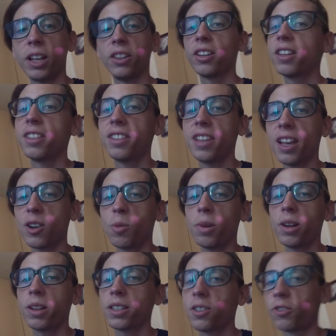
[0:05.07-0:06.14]
tackle box
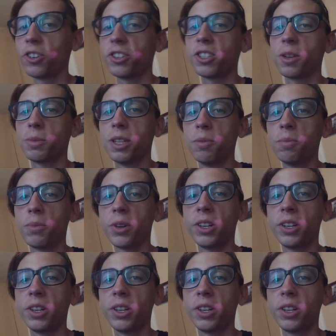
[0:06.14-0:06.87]
for September.